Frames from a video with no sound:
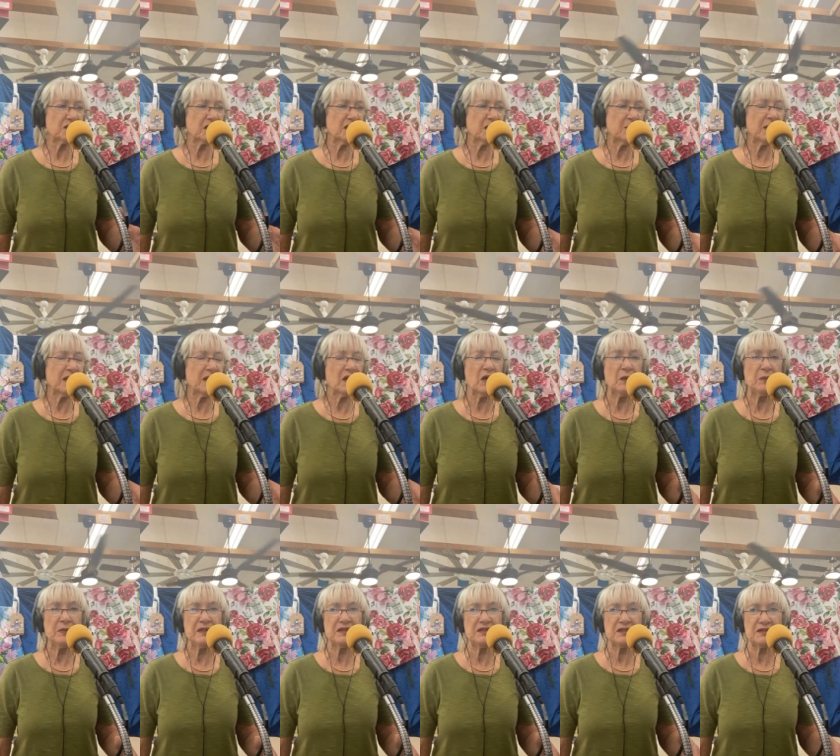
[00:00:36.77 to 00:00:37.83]
is going to be
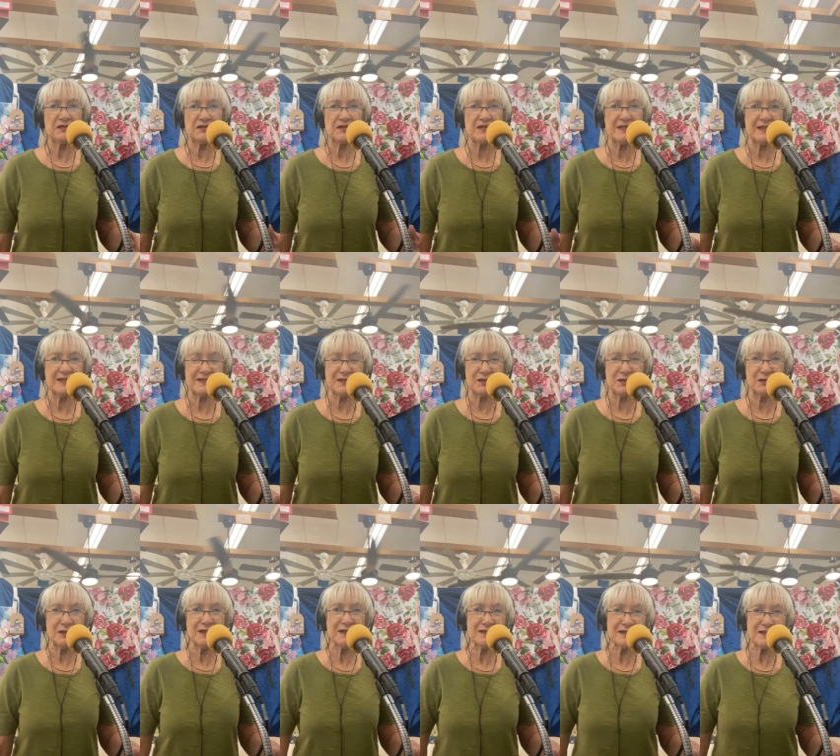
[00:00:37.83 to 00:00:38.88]
open till
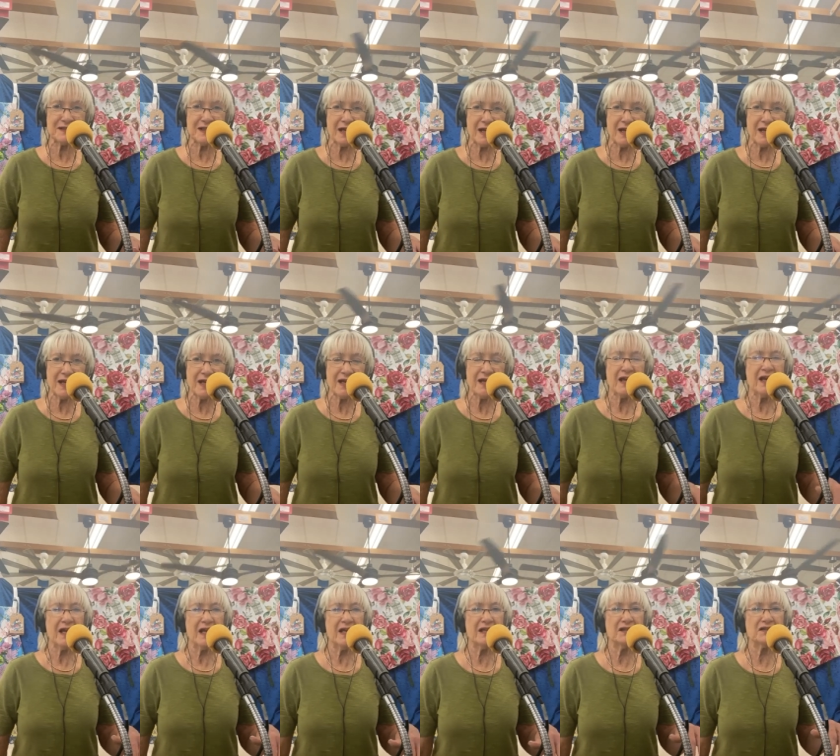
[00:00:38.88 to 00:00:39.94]
6:30 today,
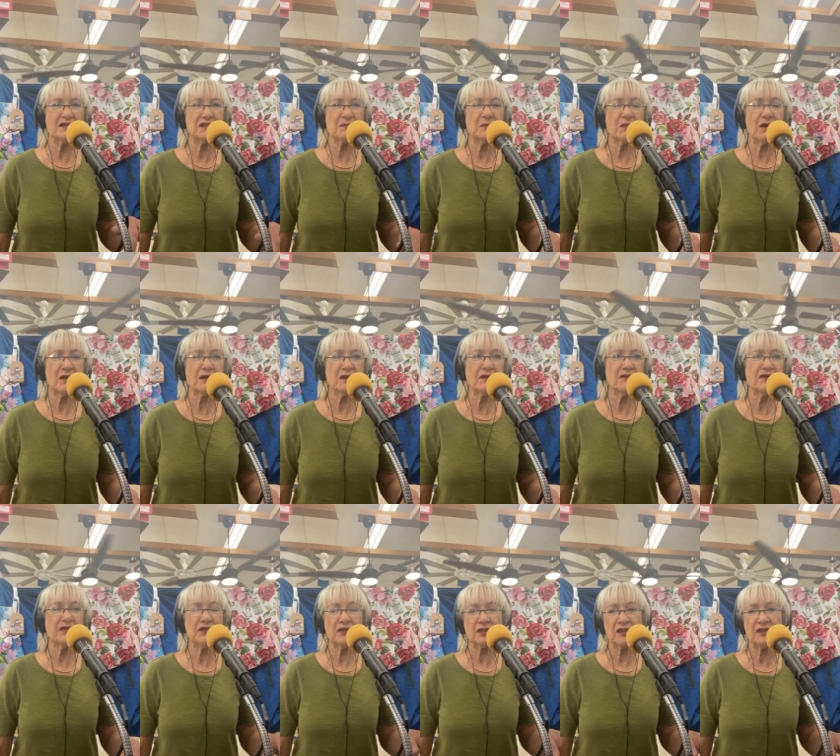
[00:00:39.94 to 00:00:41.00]
and tomorrow
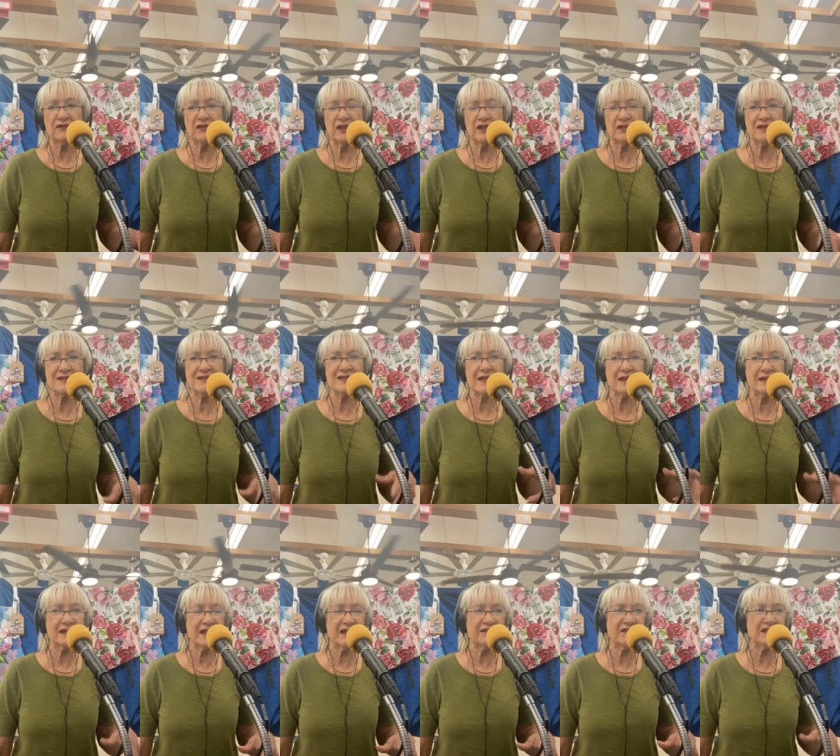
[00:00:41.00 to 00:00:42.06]
for your convenience
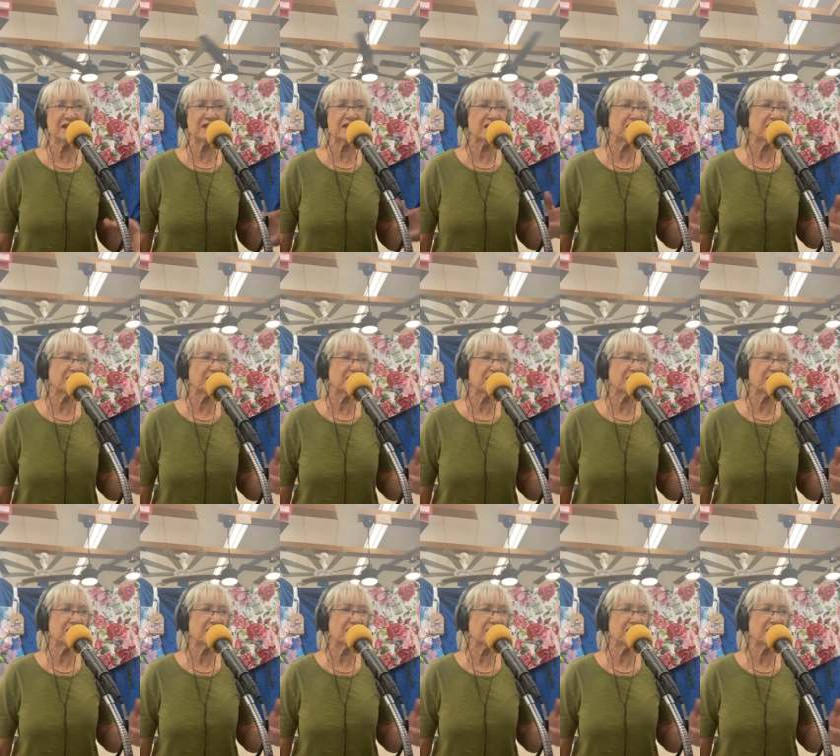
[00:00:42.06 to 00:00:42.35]
11